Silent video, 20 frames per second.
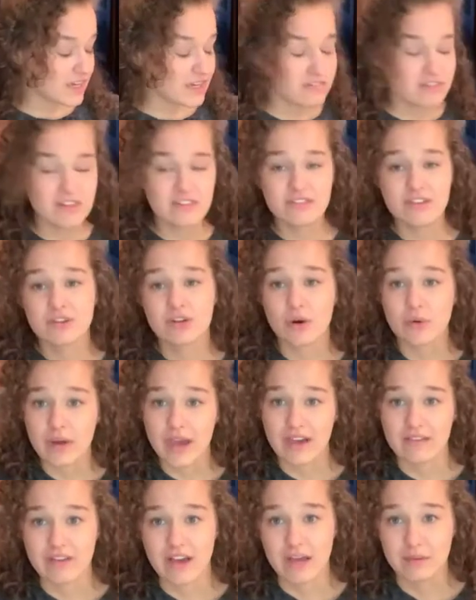even if you don't
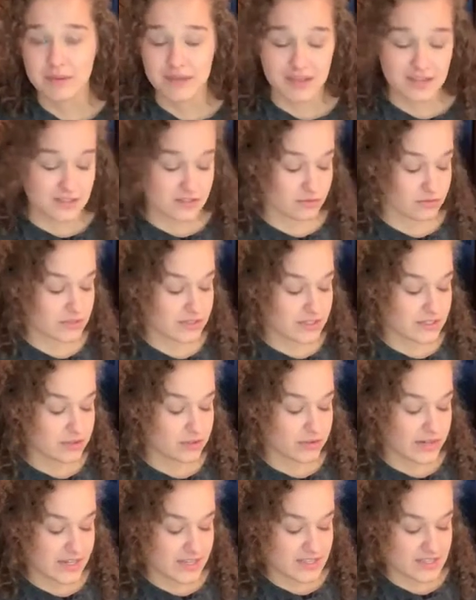have IBS, a really
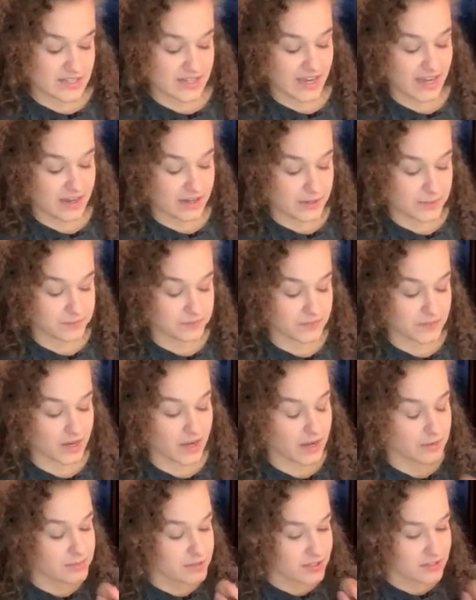great snack
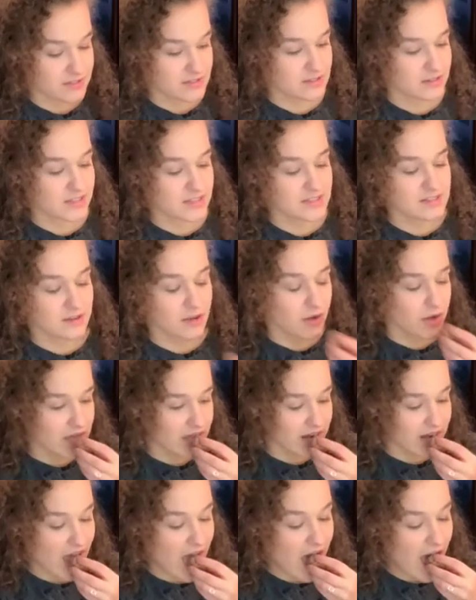option. So let's go ahead.